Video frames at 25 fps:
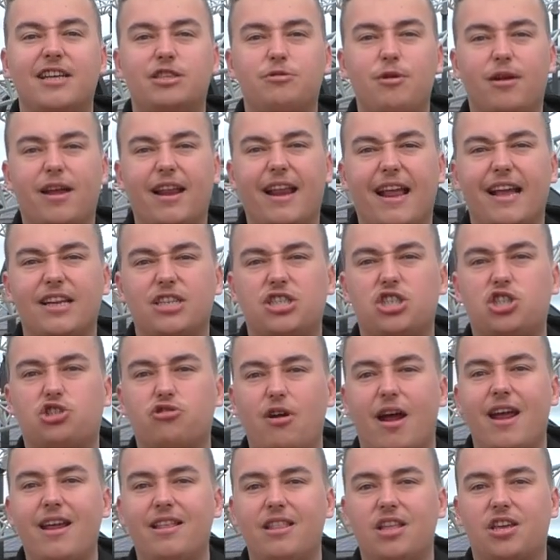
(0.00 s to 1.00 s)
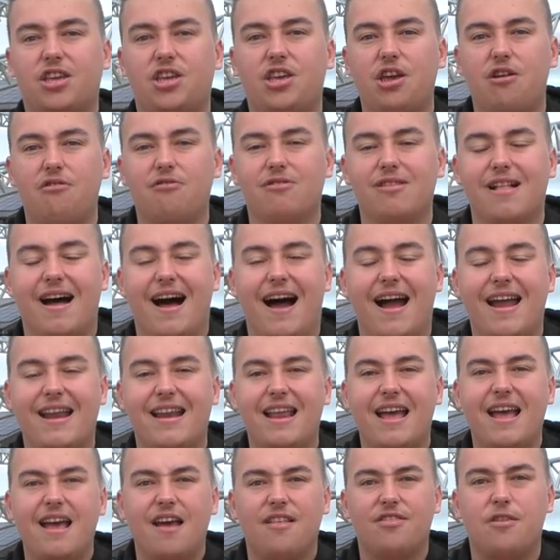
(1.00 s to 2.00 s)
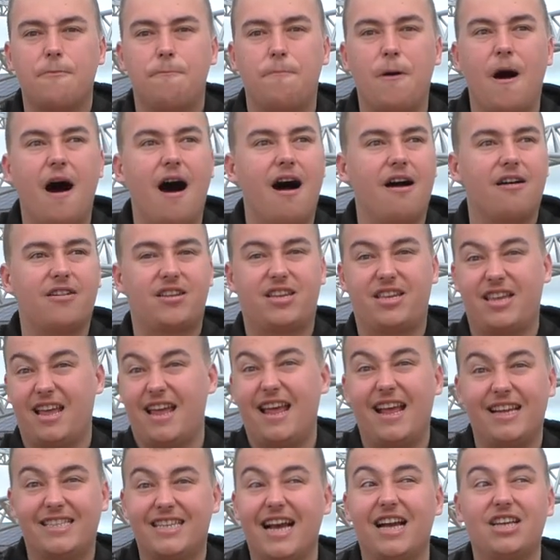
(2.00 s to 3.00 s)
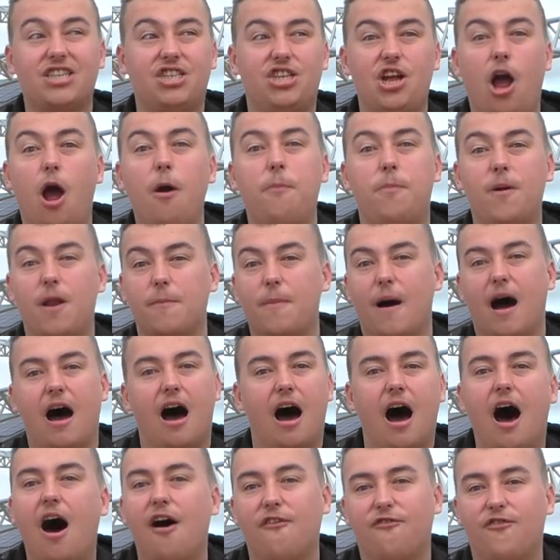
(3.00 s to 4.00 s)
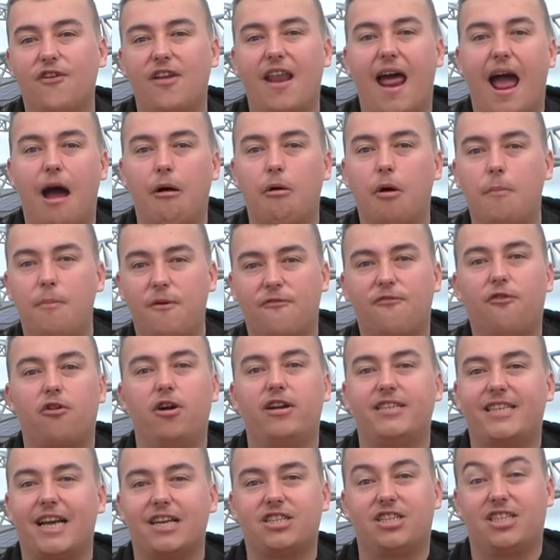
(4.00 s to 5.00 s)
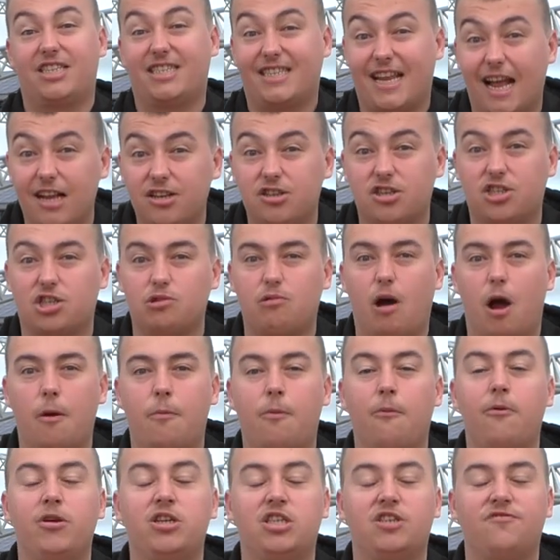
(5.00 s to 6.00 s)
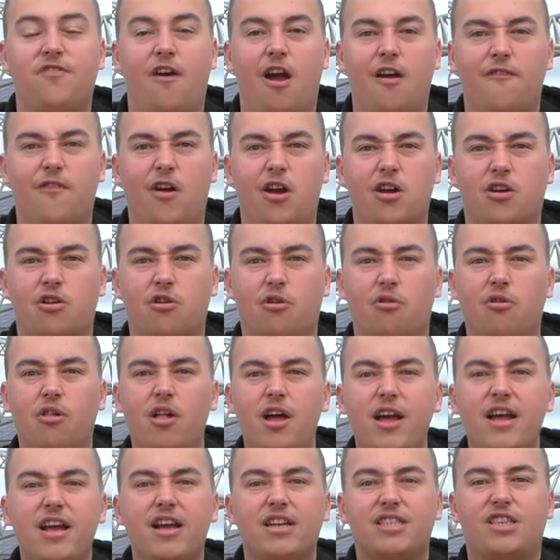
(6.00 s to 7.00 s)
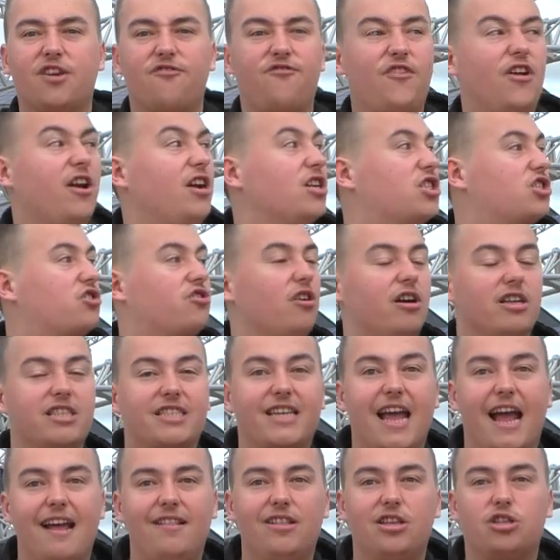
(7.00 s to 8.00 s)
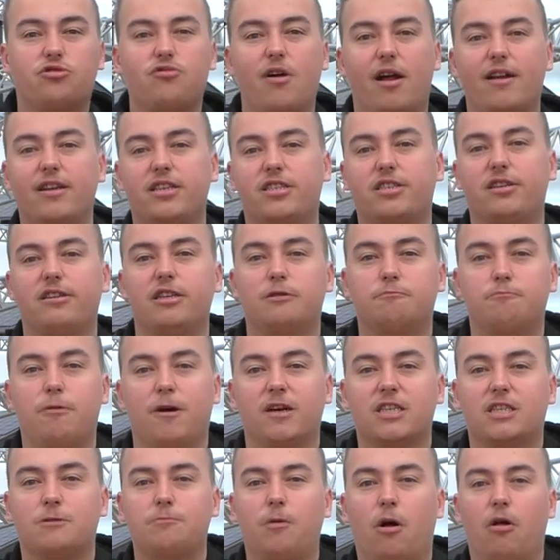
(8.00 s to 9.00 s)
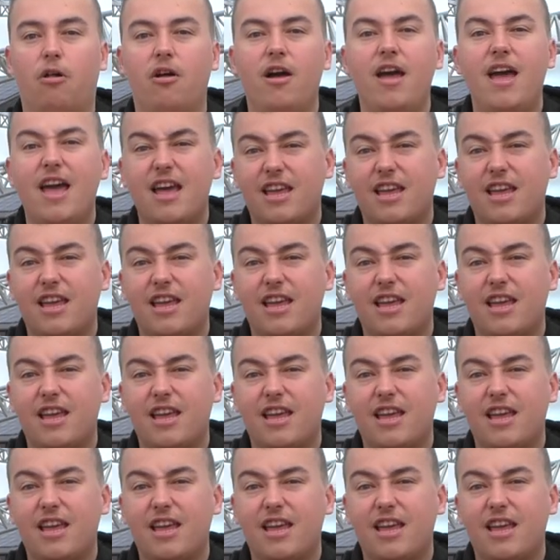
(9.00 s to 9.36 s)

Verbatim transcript: So we're going to get straight in the queue line. The park is actually open about half an hour before it's actually scheduled to open, which is very, very cool. So fingers crossed, getting this ride as soon as possible.